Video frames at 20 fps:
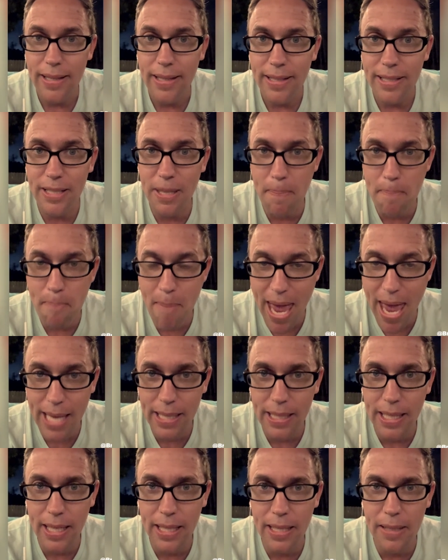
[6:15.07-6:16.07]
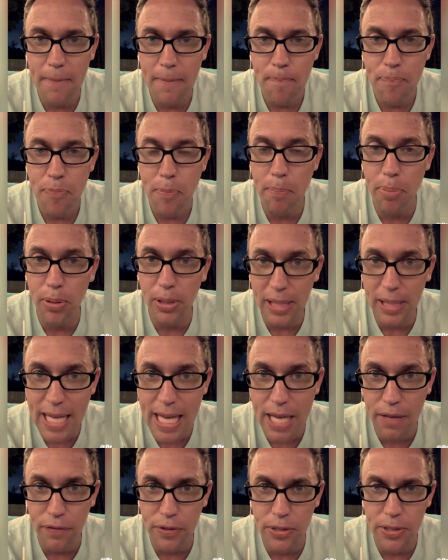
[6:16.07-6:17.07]
demanding
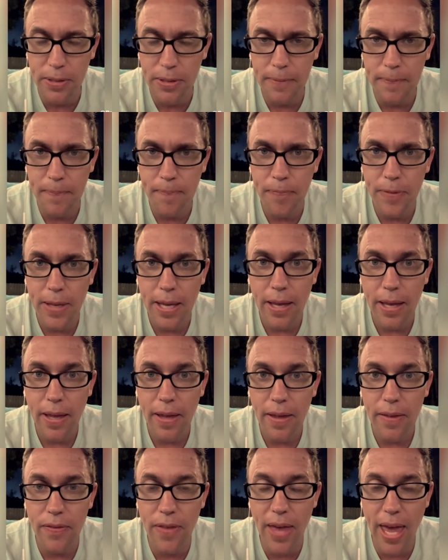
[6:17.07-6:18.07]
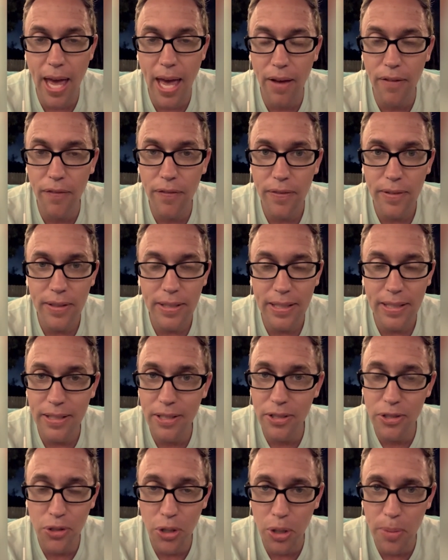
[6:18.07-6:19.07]
beliefs, they have
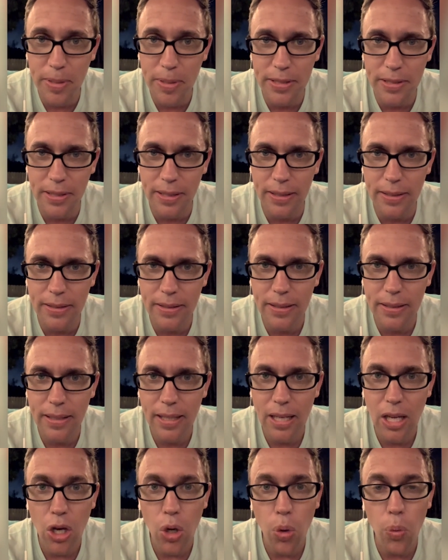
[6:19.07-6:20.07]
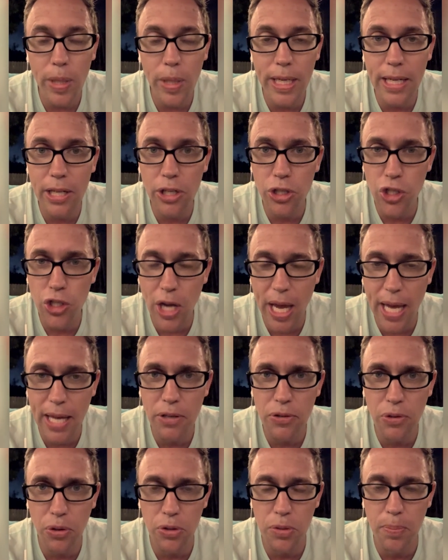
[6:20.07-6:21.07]
disturbances. We need to
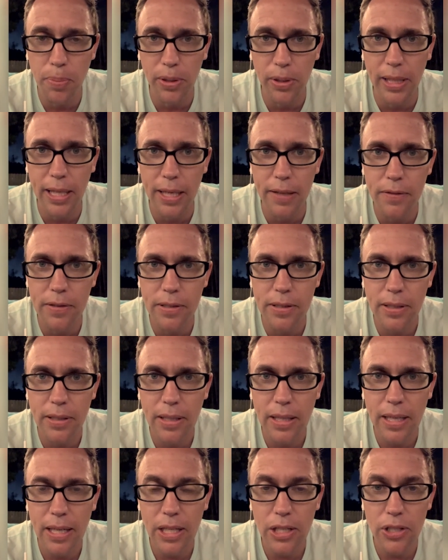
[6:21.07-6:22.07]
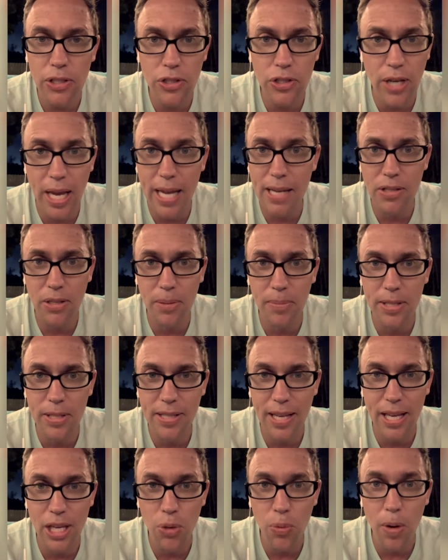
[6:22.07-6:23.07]
change those beliefs, change them to
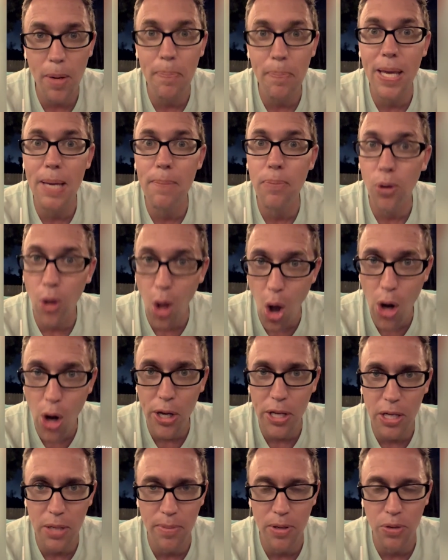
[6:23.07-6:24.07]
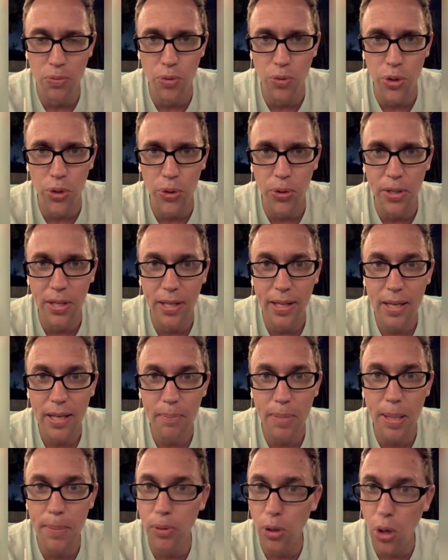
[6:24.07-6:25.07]
say, you know what? People are going to be rude.
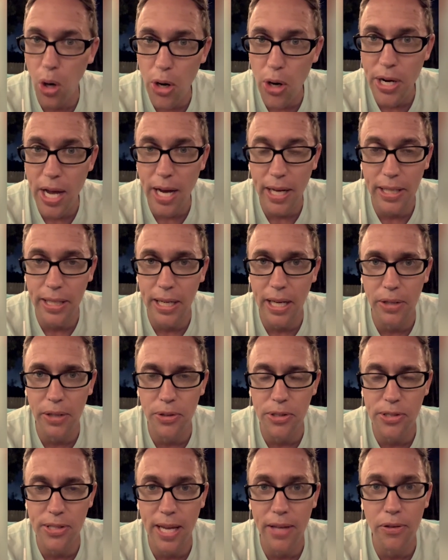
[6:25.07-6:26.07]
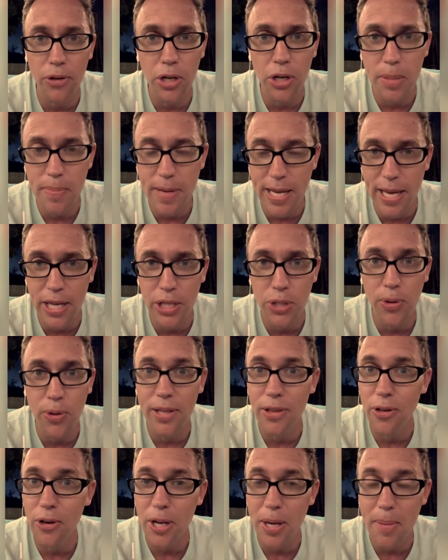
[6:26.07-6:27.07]
People are not going to understand. They're going to be ignorant
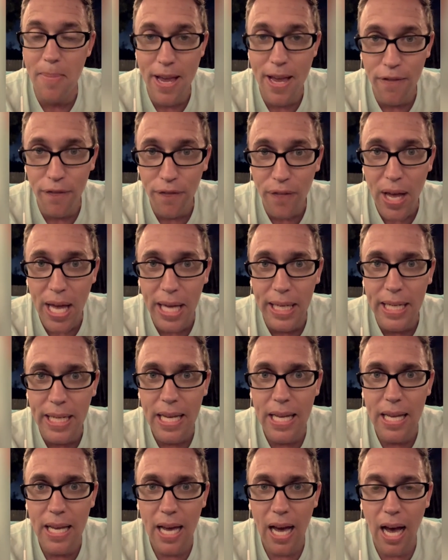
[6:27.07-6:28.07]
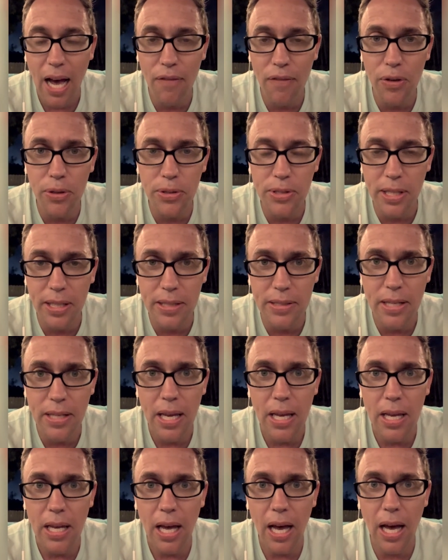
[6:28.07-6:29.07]
and they're going to make fun of their son's
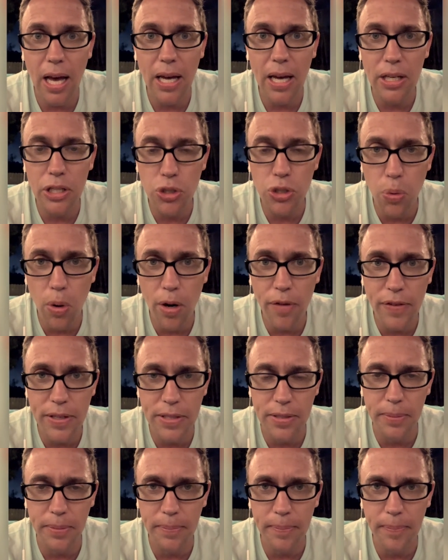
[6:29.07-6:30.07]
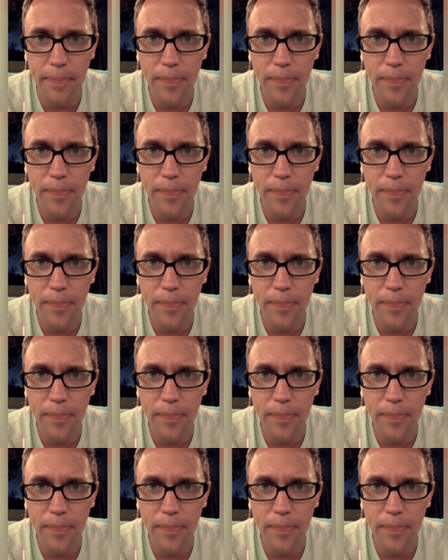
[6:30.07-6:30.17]
dwarfism.